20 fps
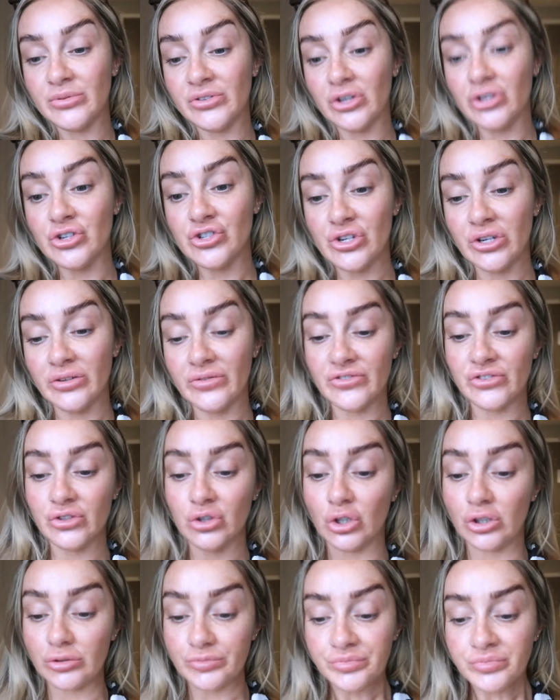So as you
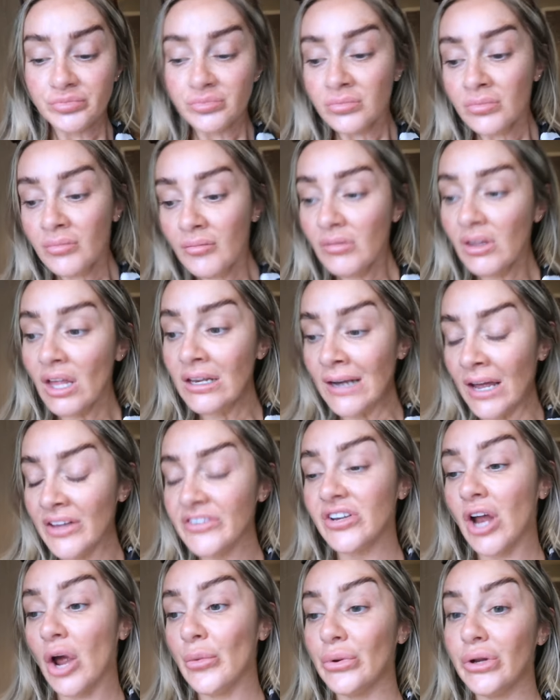saw,
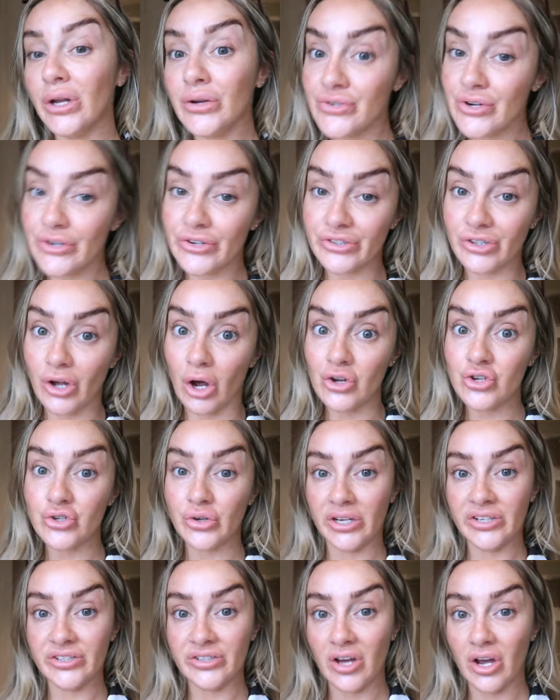last night we literally just got
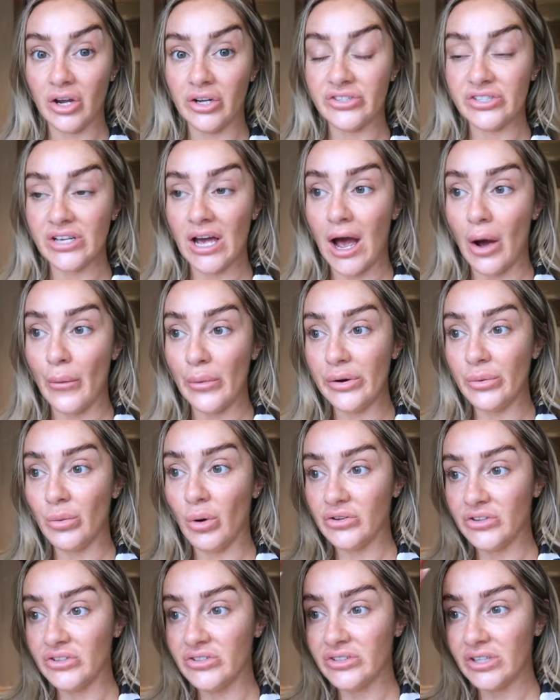straight to the hotel. It
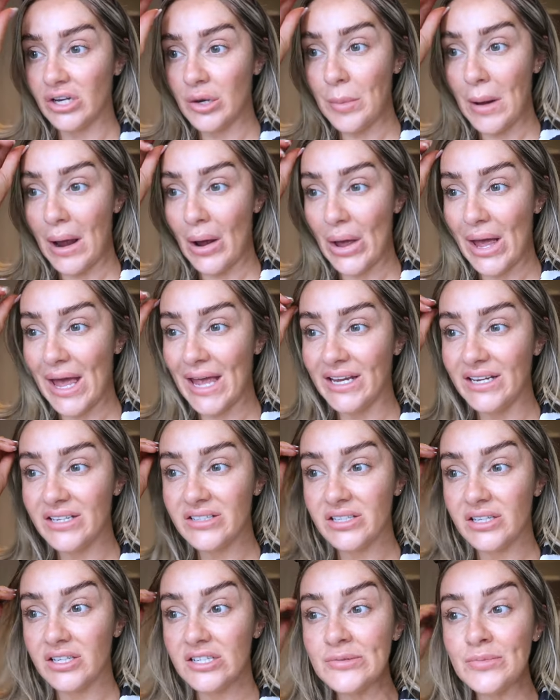wasn't till about
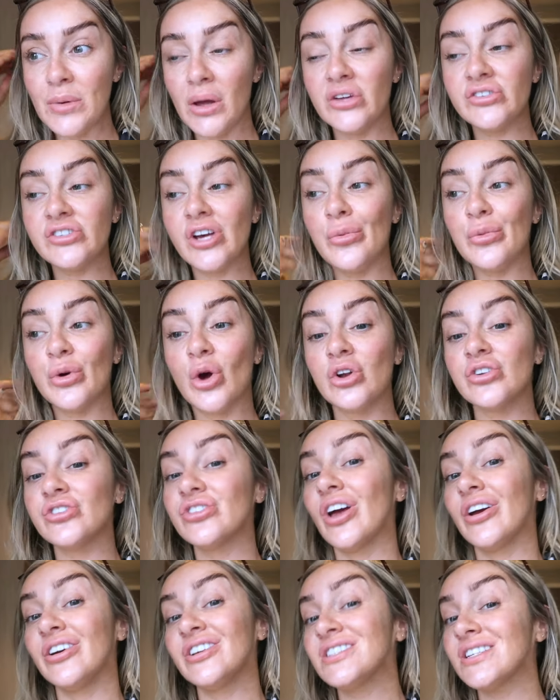8-ish by the time we got to
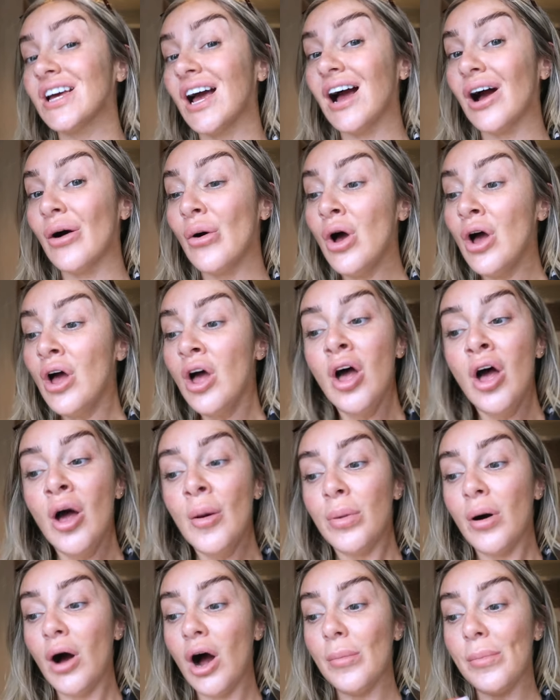the hotel.
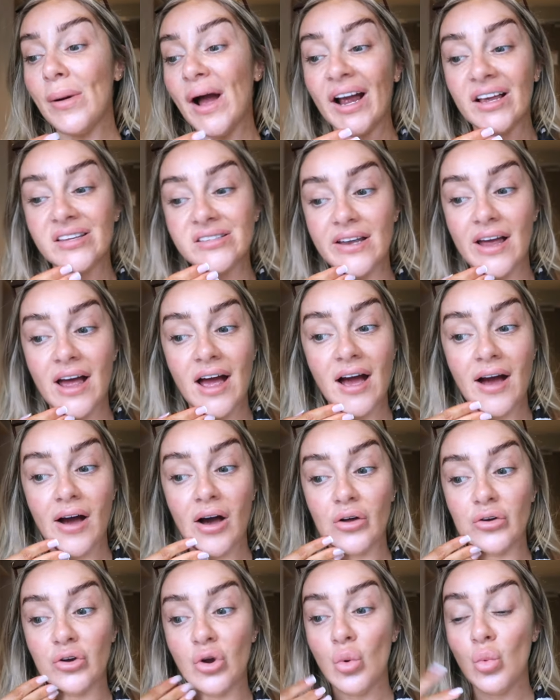Put our bags
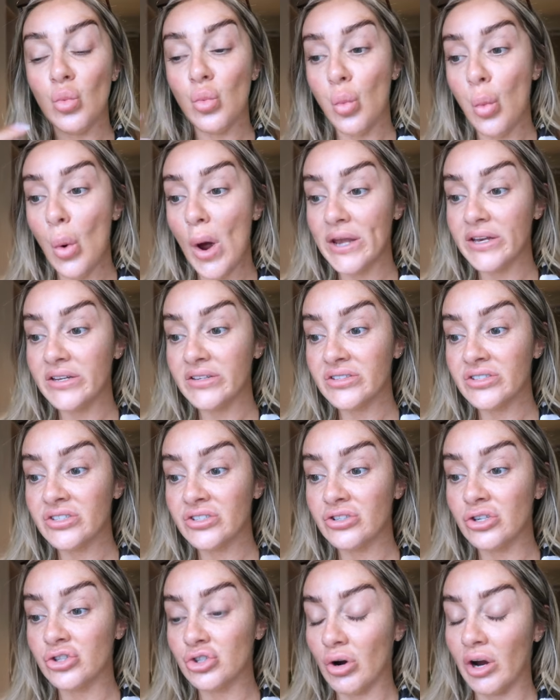down, went
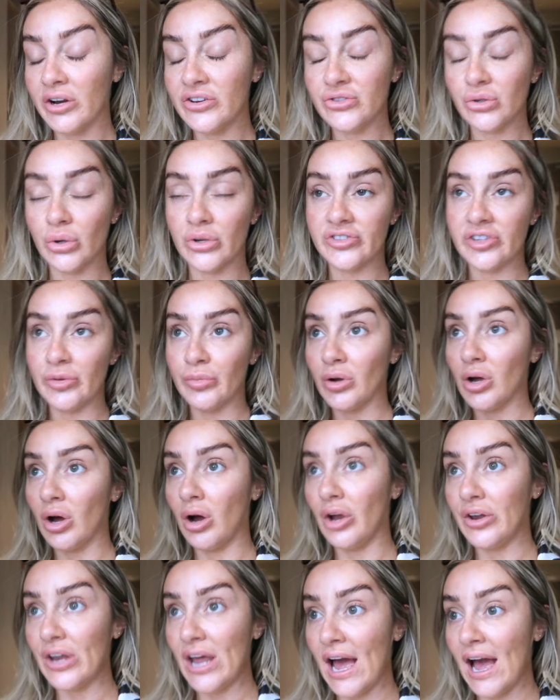to try and sort a SIM
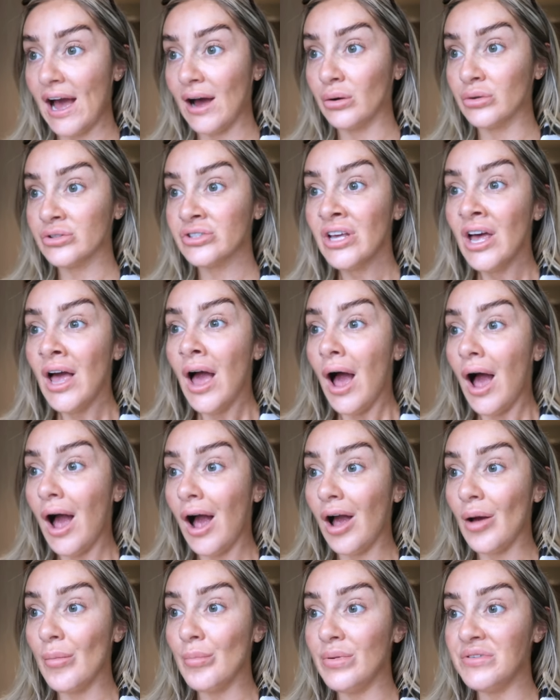card out.
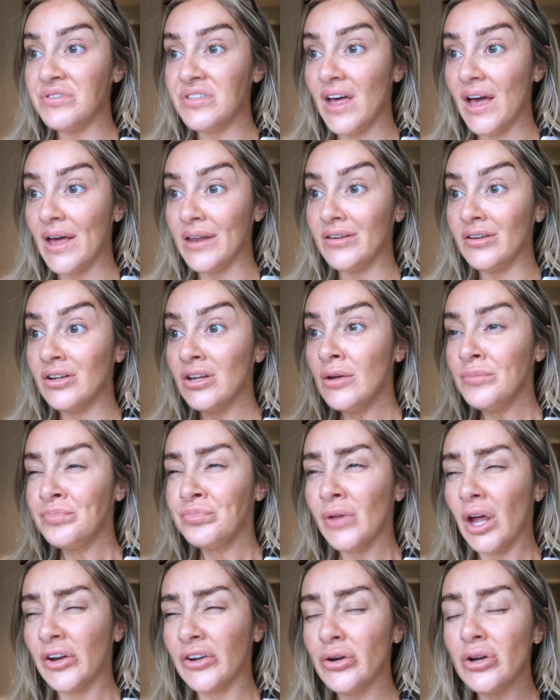But then,
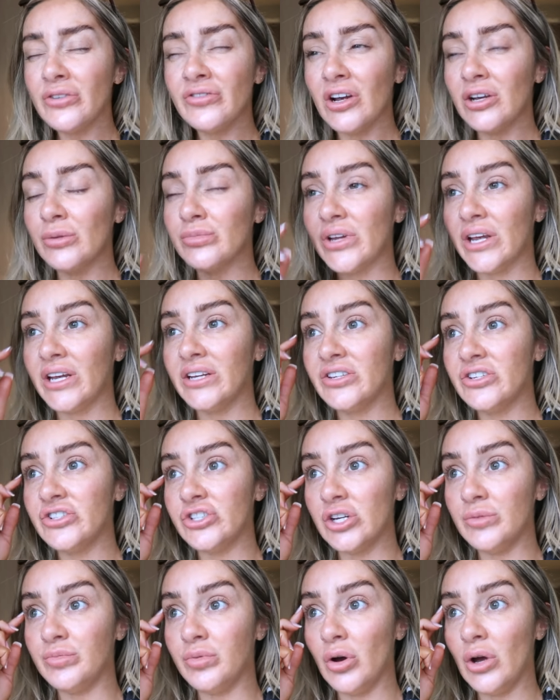I don't know if I updated
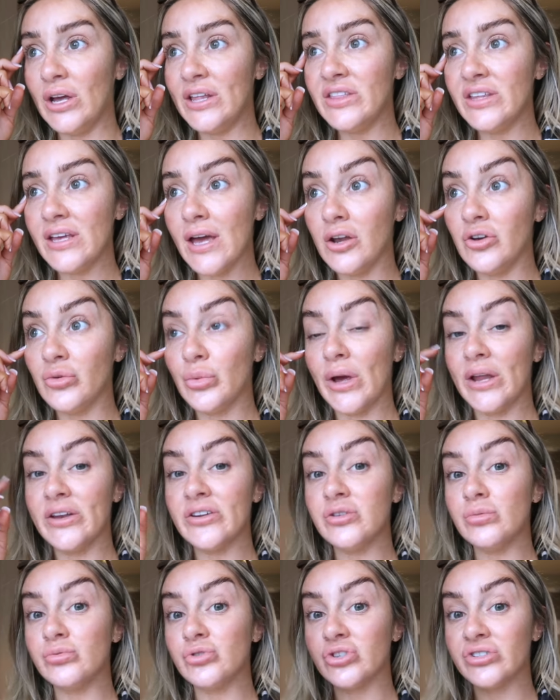you, but in the end, we
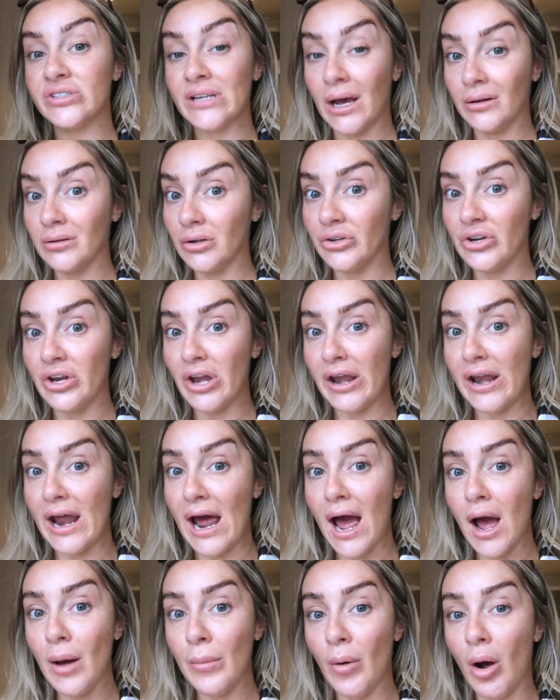ended up just downloading an
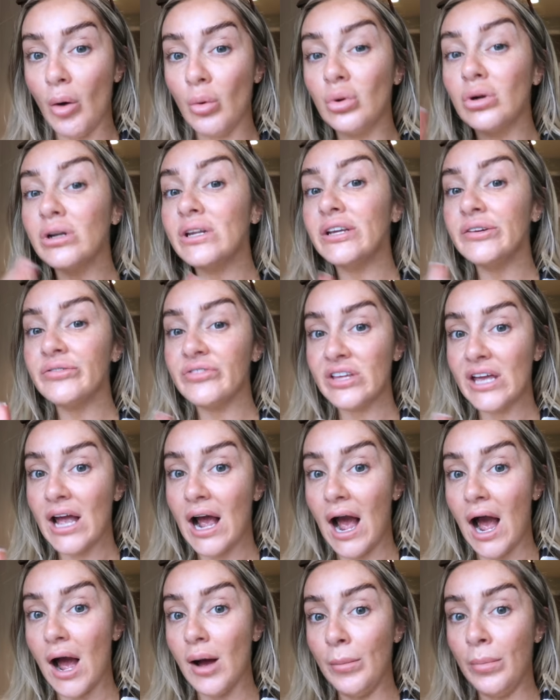app. I will leave the
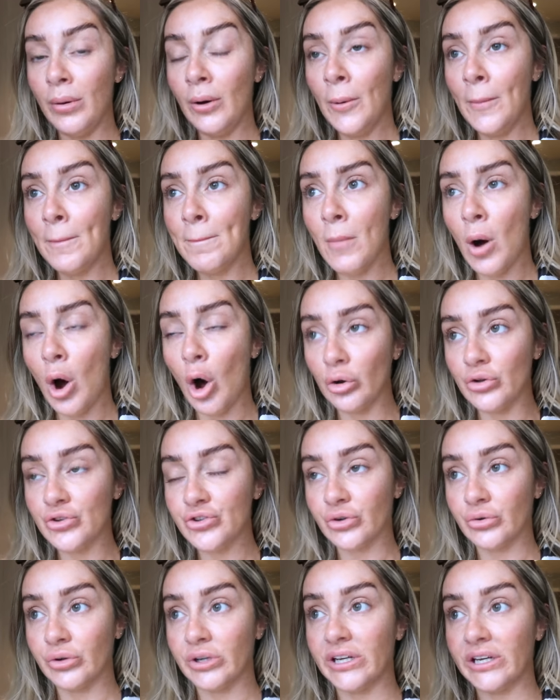app. On
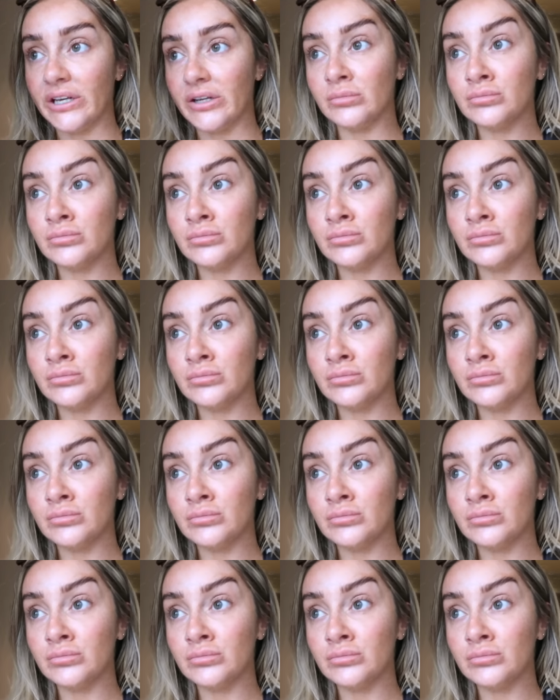screen.